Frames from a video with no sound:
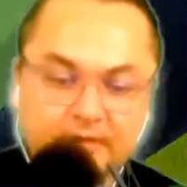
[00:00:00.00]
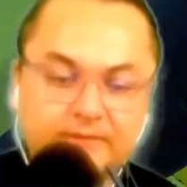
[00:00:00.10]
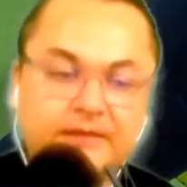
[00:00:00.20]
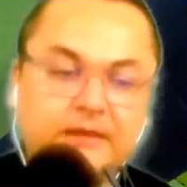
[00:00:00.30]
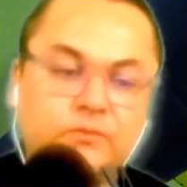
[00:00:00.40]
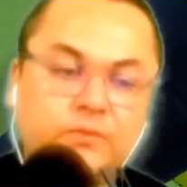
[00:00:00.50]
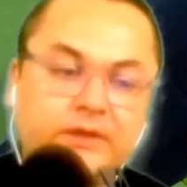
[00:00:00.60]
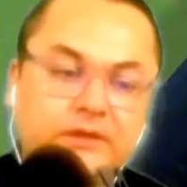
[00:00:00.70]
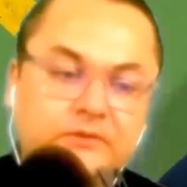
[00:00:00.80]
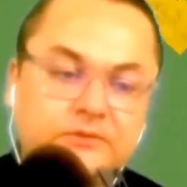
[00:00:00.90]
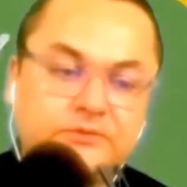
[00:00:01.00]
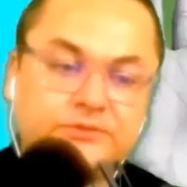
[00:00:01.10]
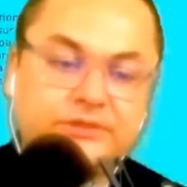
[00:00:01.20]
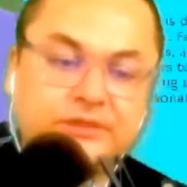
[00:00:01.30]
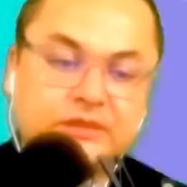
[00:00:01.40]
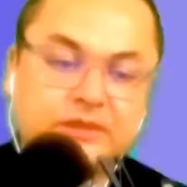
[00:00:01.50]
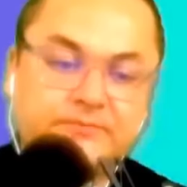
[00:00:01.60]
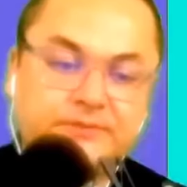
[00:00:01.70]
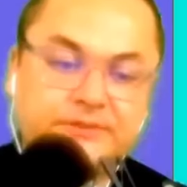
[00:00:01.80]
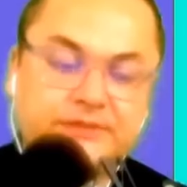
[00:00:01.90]
Then we can also check
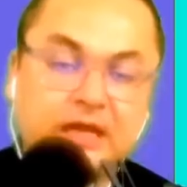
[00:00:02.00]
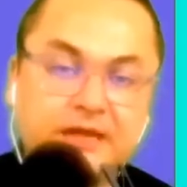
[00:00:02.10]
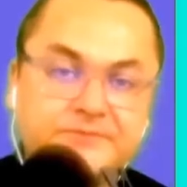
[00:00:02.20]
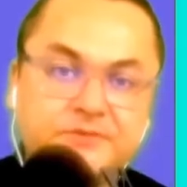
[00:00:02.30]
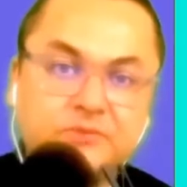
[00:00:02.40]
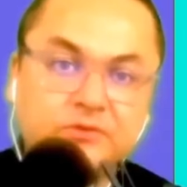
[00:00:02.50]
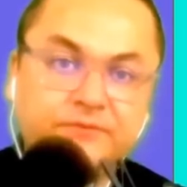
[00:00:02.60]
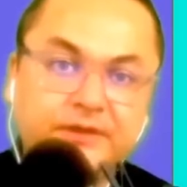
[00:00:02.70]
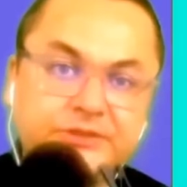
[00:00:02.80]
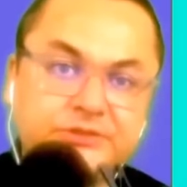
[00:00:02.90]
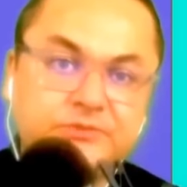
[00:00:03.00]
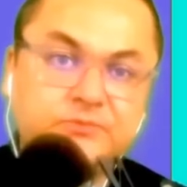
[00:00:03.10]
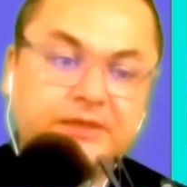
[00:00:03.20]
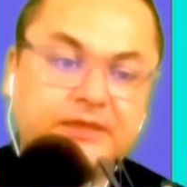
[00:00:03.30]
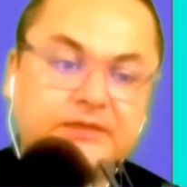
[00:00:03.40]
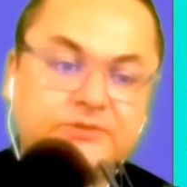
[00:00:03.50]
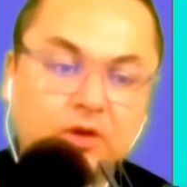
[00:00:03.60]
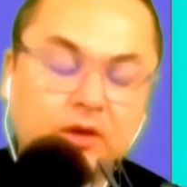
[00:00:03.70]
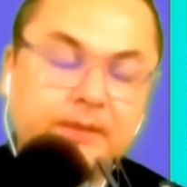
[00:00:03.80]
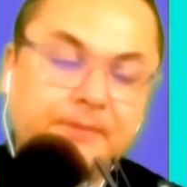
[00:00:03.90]
up the types of motivation. We can
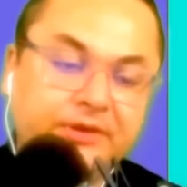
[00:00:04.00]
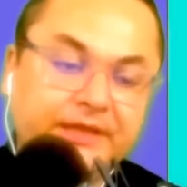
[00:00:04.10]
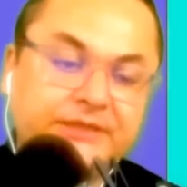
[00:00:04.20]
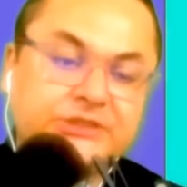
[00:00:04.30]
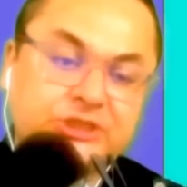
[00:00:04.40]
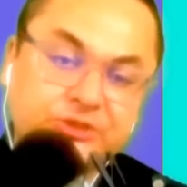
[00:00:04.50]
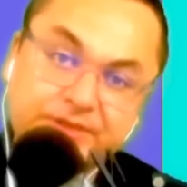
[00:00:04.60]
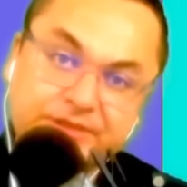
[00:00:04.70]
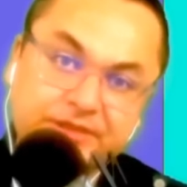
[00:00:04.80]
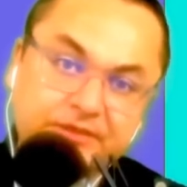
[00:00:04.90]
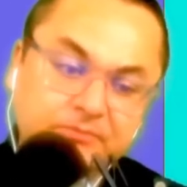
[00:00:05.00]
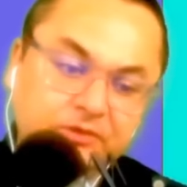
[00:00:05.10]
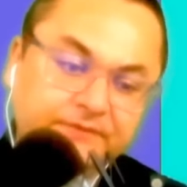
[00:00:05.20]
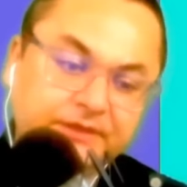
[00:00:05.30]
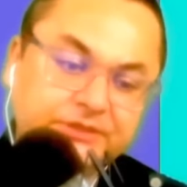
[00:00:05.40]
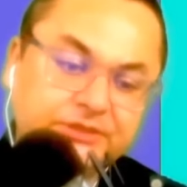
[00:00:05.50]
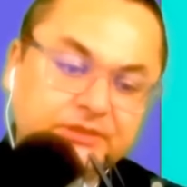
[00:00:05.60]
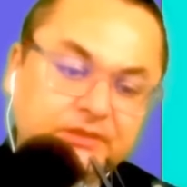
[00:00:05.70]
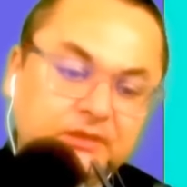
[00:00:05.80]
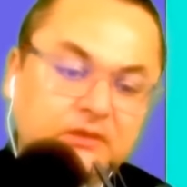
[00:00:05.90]
talk about intrinsic
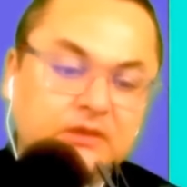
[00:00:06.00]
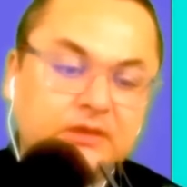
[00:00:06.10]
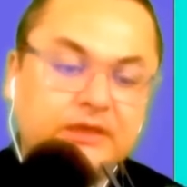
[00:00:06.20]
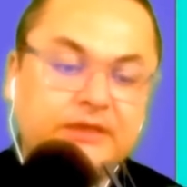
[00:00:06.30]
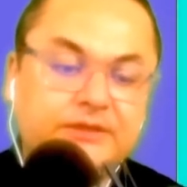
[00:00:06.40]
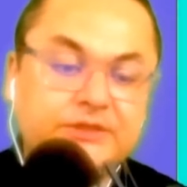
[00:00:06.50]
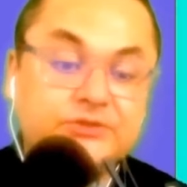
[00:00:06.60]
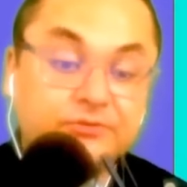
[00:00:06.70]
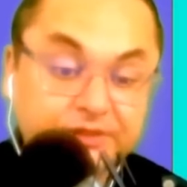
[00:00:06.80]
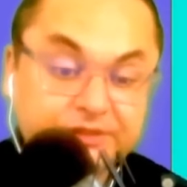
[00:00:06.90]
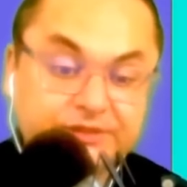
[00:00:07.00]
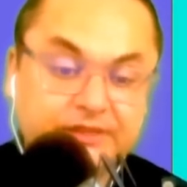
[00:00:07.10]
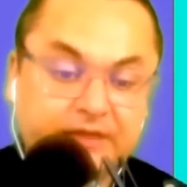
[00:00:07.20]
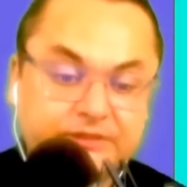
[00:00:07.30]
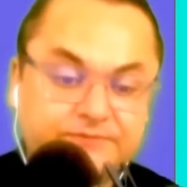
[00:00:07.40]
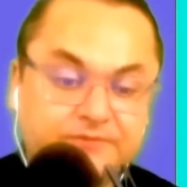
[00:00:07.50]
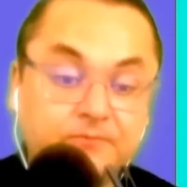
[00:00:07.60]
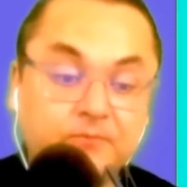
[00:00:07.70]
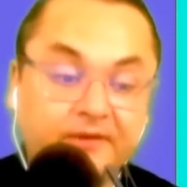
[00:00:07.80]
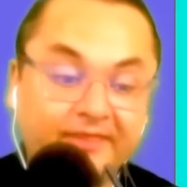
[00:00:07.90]
motivation, and this originates
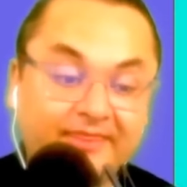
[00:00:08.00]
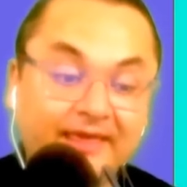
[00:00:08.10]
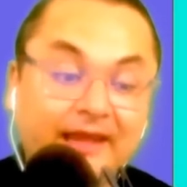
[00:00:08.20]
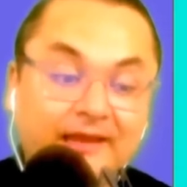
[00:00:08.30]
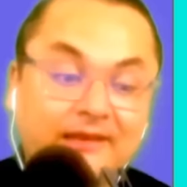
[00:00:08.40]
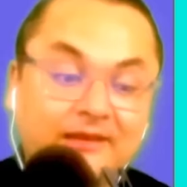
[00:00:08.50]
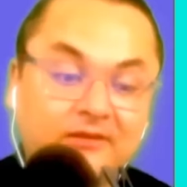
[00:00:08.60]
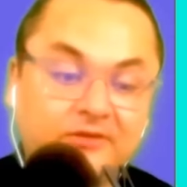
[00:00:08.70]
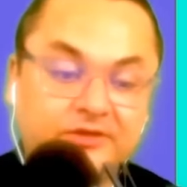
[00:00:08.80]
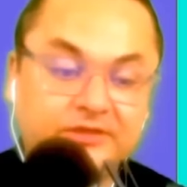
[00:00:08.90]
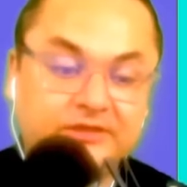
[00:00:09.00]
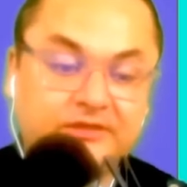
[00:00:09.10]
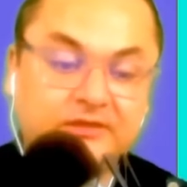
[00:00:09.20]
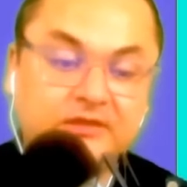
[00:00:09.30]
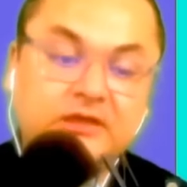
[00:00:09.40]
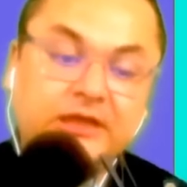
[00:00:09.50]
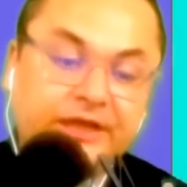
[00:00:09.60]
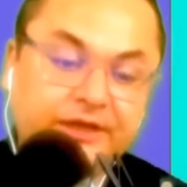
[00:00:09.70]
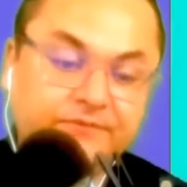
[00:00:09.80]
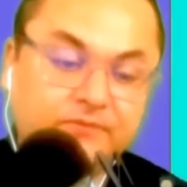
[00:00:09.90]
from within the learner.
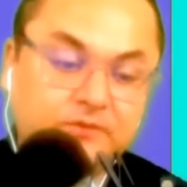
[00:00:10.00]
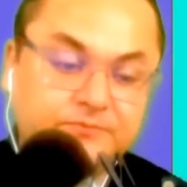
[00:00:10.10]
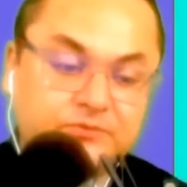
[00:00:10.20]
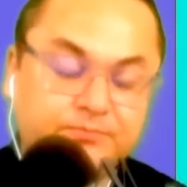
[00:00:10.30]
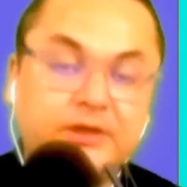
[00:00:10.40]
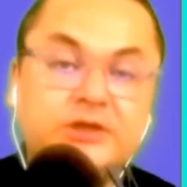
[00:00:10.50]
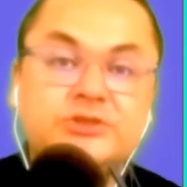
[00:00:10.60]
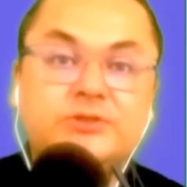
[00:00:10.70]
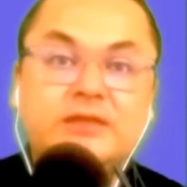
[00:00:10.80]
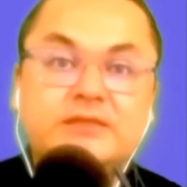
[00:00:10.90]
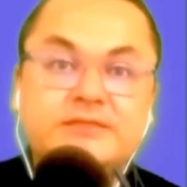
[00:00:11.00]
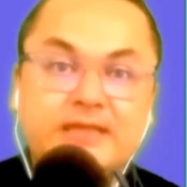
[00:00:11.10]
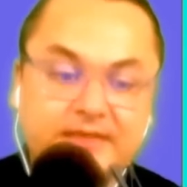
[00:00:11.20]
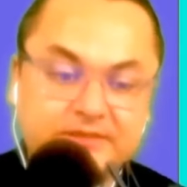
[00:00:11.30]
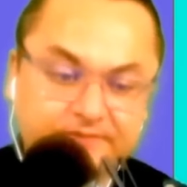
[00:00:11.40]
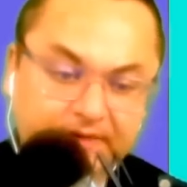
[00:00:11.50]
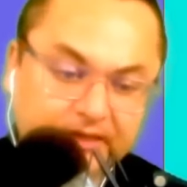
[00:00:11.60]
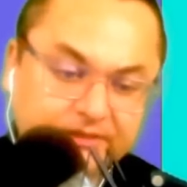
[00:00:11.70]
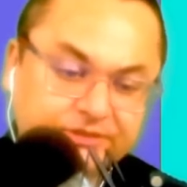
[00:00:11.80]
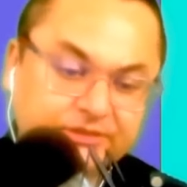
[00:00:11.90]
It involves personal
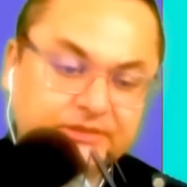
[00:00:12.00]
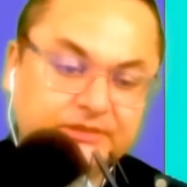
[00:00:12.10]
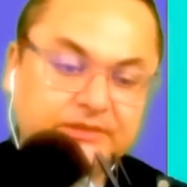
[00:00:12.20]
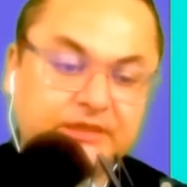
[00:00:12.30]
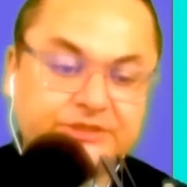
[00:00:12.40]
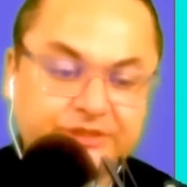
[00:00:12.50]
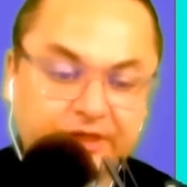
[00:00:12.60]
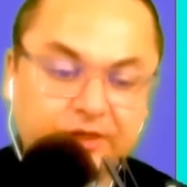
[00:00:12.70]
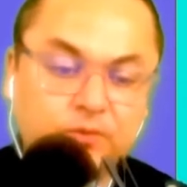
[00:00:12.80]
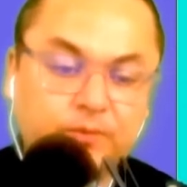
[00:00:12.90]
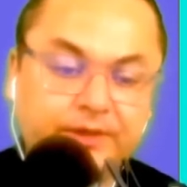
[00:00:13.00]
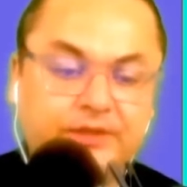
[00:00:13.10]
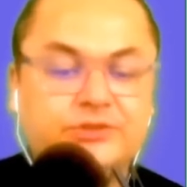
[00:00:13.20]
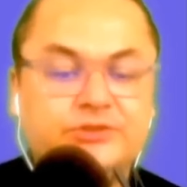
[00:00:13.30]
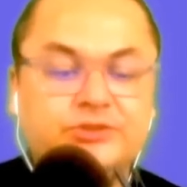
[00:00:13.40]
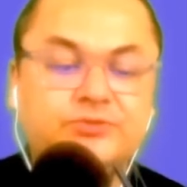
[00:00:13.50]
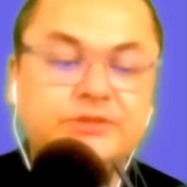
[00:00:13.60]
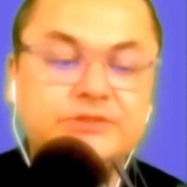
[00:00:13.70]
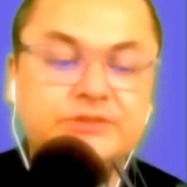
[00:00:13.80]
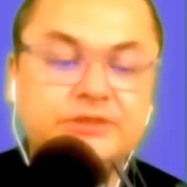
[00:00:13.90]
satisfaction, a genuine
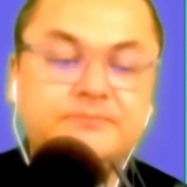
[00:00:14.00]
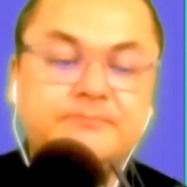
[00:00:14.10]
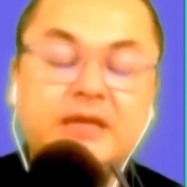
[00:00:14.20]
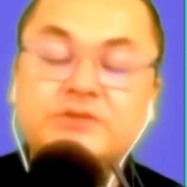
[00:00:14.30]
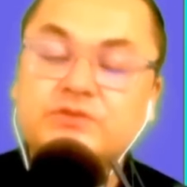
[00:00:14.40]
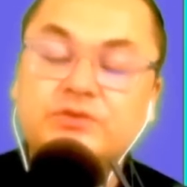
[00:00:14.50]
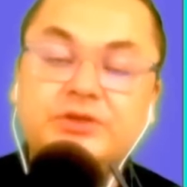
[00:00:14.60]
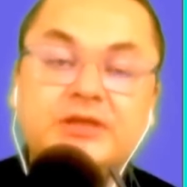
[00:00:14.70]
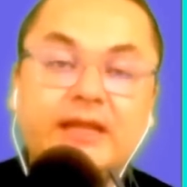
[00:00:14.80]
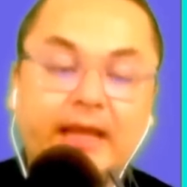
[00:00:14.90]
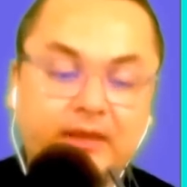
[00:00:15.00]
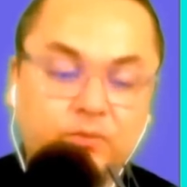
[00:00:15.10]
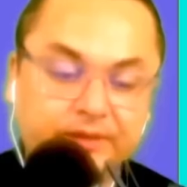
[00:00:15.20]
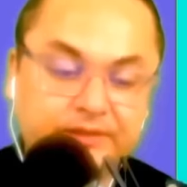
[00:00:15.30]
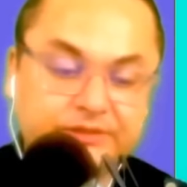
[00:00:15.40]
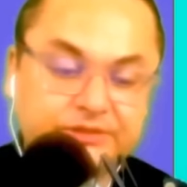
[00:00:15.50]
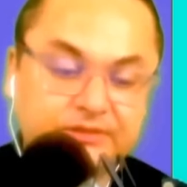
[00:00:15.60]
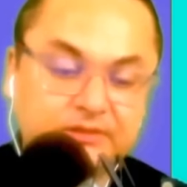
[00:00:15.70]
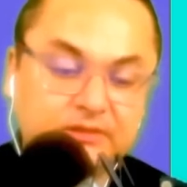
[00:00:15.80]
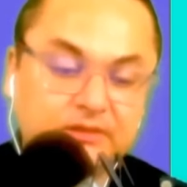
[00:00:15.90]
interest in mastering a language,